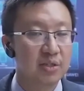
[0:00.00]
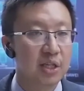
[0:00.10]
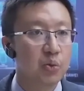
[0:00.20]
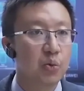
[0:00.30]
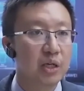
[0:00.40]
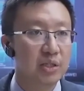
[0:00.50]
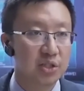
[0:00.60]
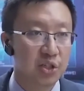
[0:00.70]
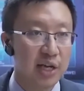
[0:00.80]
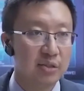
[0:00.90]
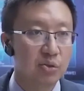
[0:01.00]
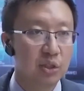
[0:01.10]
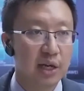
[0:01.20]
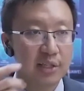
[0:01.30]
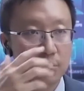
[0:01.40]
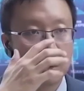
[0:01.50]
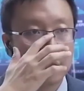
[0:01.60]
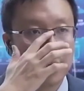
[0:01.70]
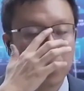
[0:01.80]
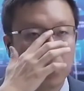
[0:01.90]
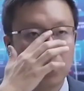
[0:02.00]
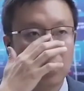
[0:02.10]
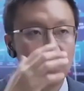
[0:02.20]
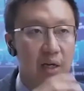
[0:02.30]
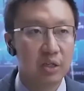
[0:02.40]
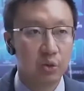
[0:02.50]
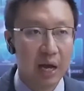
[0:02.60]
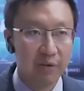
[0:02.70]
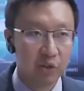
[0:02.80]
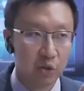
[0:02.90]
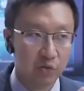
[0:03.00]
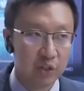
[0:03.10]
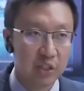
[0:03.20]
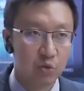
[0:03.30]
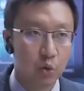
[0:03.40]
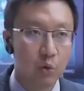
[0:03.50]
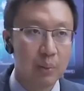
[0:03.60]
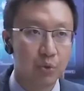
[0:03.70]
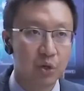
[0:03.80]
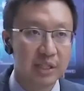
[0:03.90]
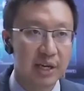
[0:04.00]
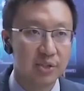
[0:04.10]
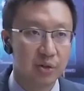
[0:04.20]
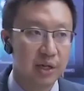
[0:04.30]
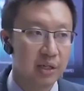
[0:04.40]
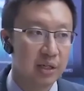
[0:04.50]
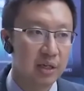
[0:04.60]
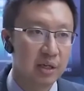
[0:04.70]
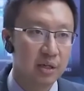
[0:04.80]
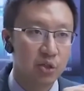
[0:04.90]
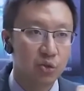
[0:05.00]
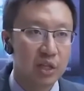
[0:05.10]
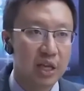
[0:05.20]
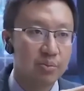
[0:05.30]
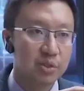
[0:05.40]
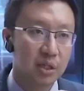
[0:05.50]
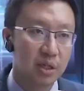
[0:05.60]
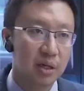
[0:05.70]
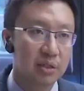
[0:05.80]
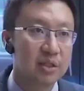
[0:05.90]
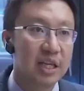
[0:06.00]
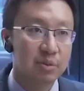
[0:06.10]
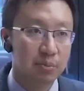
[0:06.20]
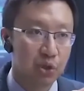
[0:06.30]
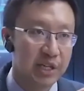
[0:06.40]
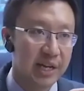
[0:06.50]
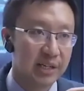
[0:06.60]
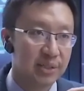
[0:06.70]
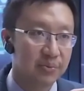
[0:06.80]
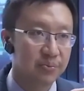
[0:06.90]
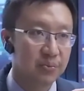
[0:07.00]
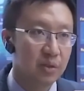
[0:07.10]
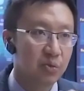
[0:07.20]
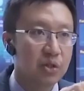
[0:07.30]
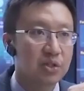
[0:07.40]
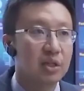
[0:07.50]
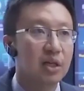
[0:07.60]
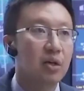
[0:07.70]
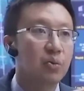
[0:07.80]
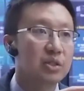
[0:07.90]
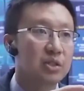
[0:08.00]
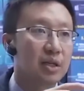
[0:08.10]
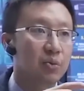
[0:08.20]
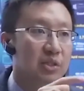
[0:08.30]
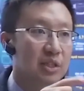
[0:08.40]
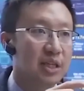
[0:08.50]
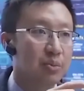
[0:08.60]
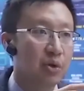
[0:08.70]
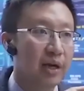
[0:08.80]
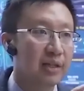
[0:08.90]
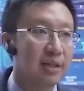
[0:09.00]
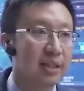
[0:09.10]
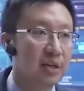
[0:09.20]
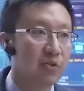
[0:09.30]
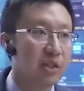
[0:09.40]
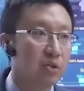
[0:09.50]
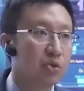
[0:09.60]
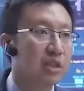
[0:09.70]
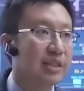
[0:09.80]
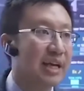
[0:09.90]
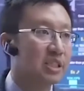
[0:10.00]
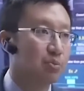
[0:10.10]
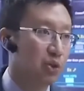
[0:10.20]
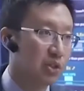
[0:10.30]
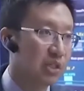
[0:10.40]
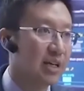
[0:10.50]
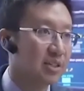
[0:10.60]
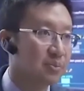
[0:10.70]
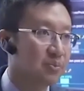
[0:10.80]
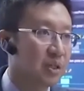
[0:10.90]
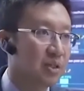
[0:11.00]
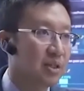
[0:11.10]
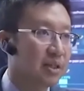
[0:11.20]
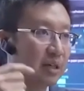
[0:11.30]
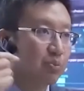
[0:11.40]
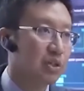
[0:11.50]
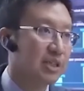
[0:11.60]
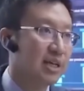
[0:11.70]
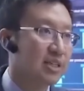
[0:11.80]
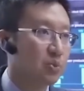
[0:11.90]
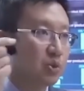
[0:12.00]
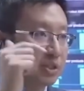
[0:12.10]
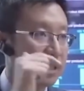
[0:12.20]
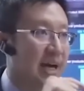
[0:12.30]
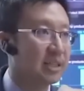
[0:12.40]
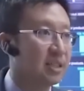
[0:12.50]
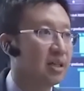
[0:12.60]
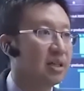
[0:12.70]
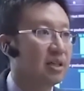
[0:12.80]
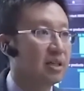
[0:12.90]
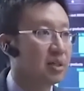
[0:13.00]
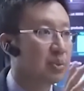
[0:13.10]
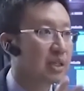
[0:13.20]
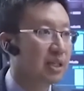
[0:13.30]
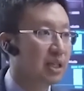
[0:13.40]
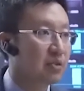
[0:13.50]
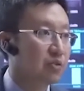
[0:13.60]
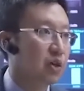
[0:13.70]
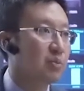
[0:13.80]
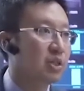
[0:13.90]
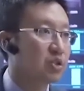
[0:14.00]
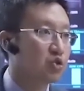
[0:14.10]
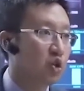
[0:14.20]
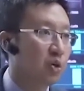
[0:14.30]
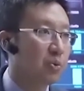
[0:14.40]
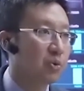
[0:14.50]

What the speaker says: Then we suggest to the customer that you after you finish one process, right? You name the product with the name, right? And leave it to the next process. Next process will start immediately from this job,